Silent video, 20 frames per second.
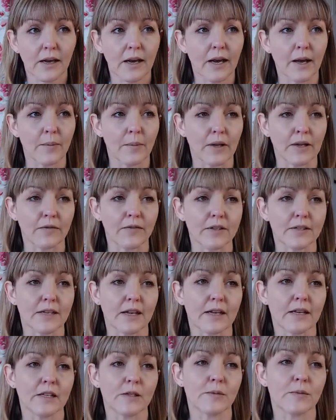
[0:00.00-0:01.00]
and if there's
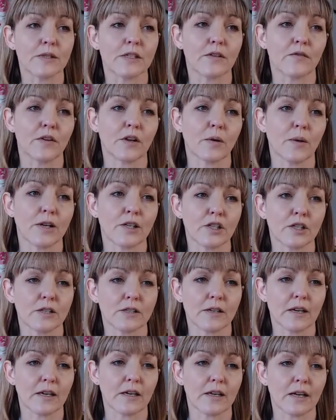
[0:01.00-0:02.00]
any specific
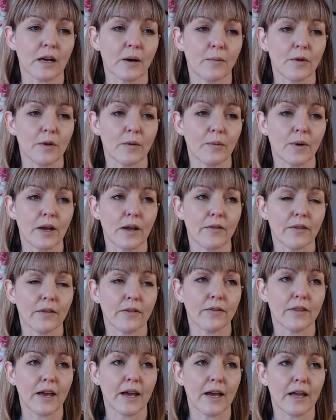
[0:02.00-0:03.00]
questions I can help you with,
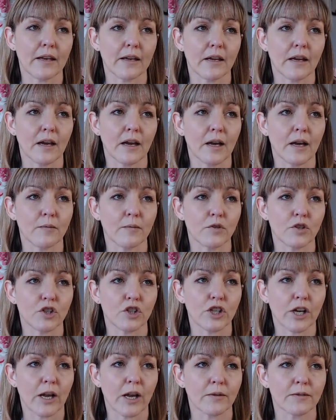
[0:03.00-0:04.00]
then
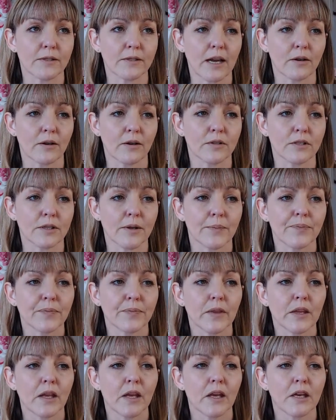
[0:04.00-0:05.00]
just shout out.
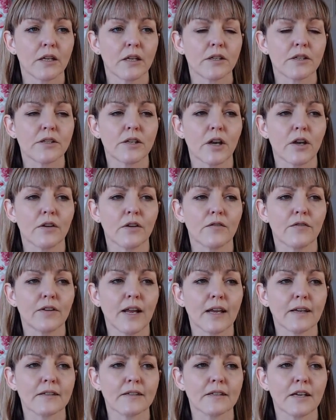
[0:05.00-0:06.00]
So for
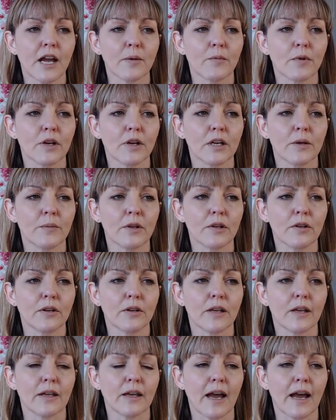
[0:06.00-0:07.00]
next time, we're going to be
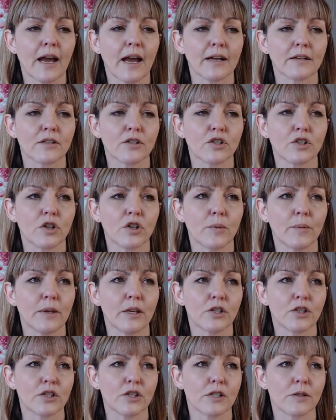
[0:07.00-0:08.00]
looking at
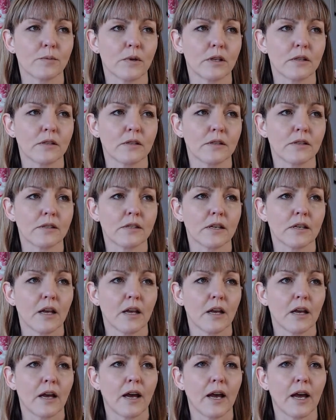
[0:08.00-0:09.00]
tummy adjustments.
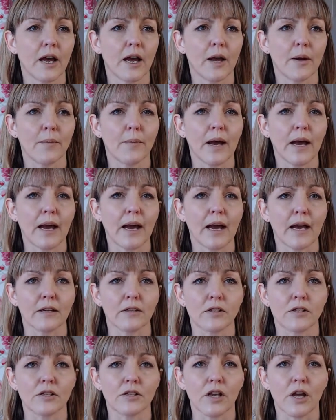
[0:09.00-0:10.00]

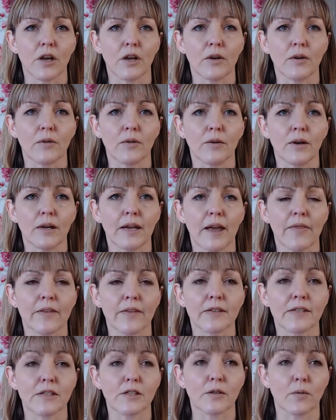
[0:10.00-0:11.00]
And so
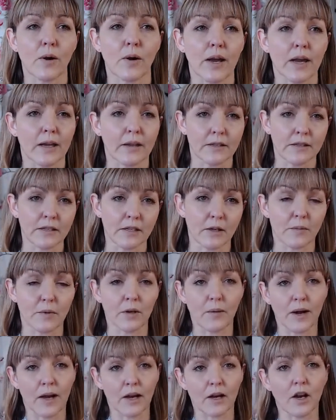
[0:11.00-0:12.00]
again, this can be
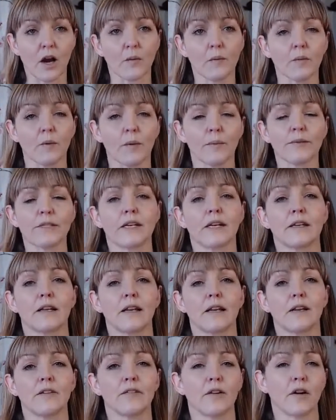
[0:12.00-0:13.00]
quite a common one,
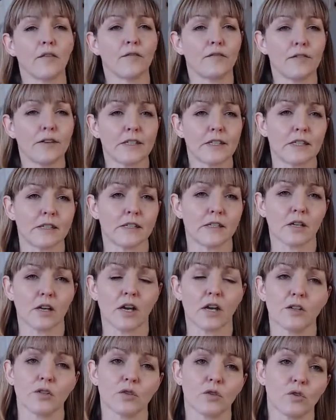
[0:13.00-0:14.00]
particularly on fitted
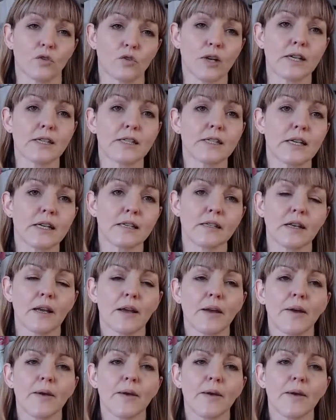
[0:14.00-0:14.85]
skirts or dresses.